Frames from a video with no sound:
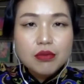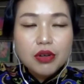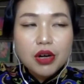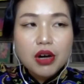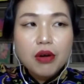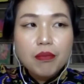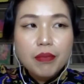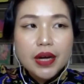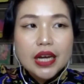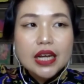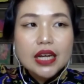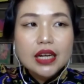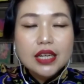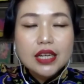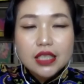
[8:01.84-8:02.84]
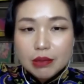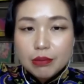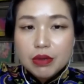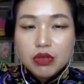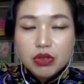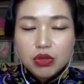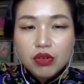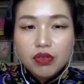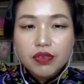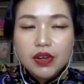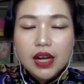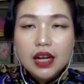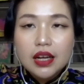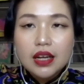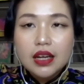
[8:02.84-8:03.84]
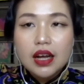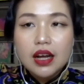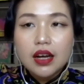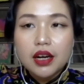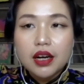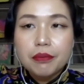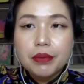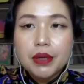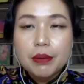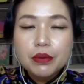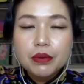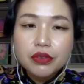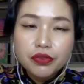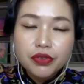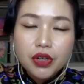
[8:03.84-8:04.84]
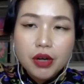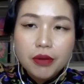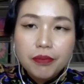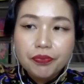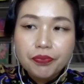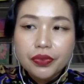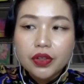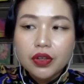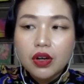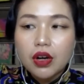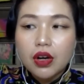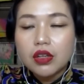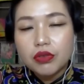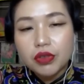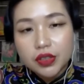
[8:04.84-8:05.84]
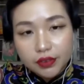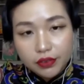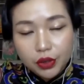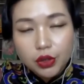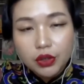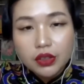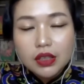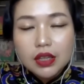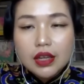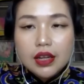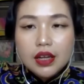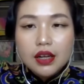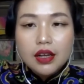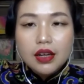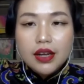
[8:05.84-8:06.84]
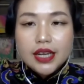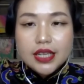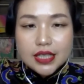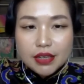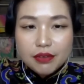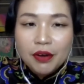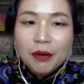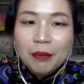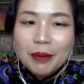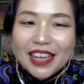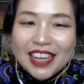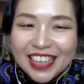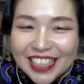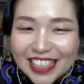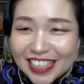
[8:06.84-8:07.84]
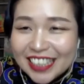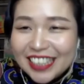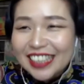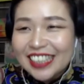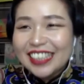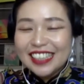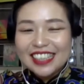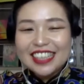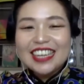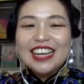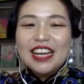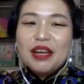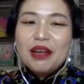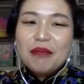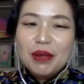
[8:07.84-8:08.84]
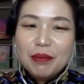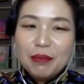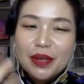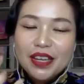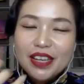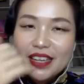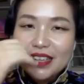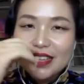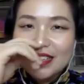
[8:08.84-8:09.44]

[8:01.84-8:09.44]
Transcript: all my customers so far are people from all over the world, except for Malaysia. maybe